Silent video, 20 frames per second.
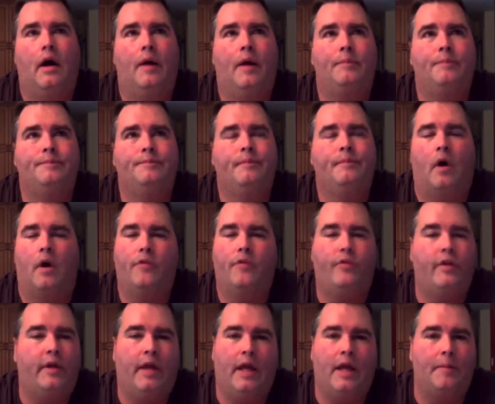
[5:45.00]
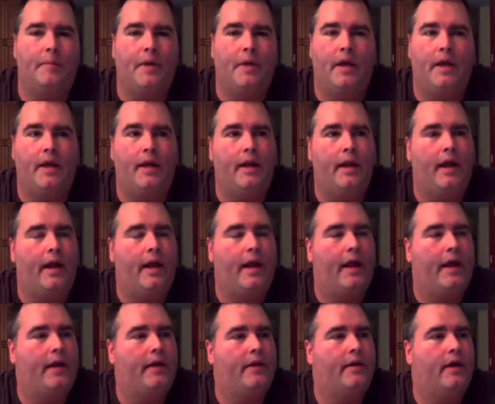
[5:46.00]
Marci came in
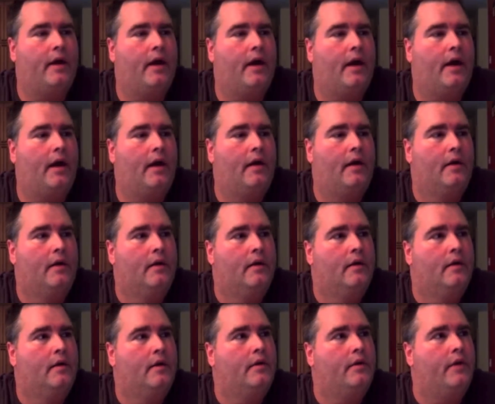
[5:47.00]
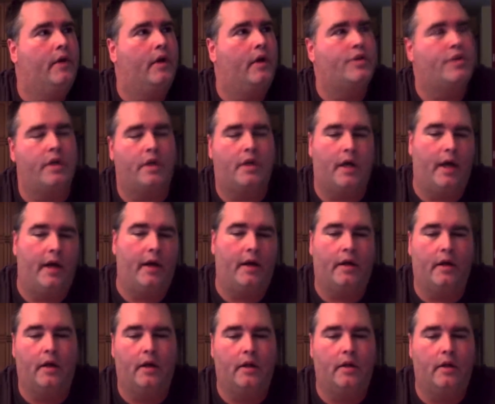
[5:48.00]
and, you know, she
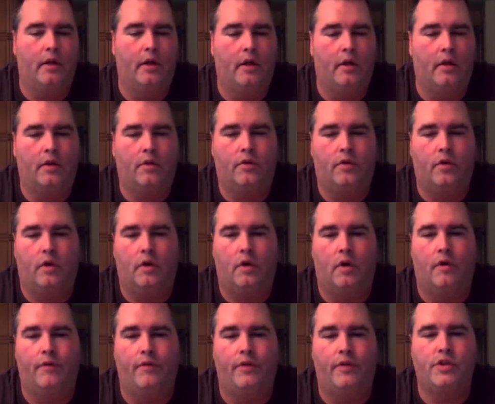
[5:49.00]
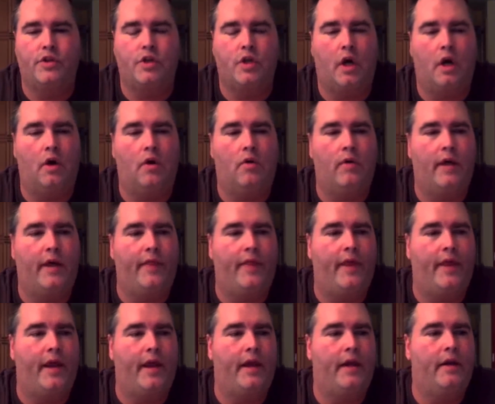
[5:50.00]
kind of took over the show,
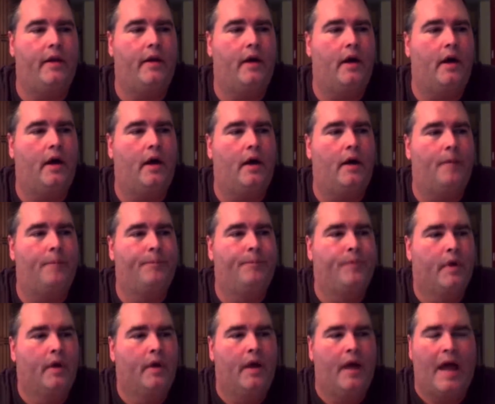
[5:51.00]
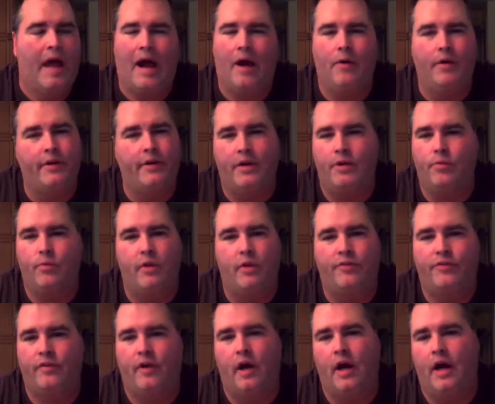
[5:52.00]
and then Howard
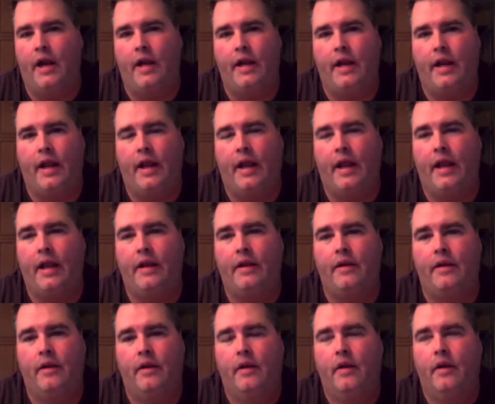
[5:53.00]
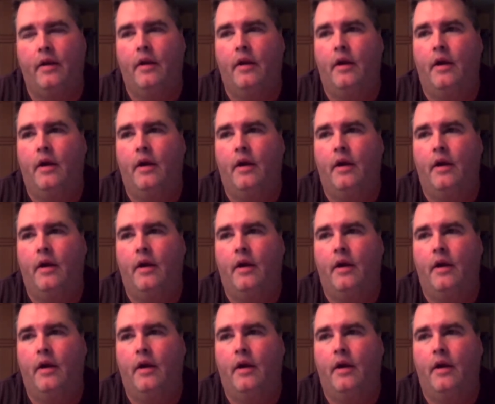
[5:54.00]
didn't re-sign, and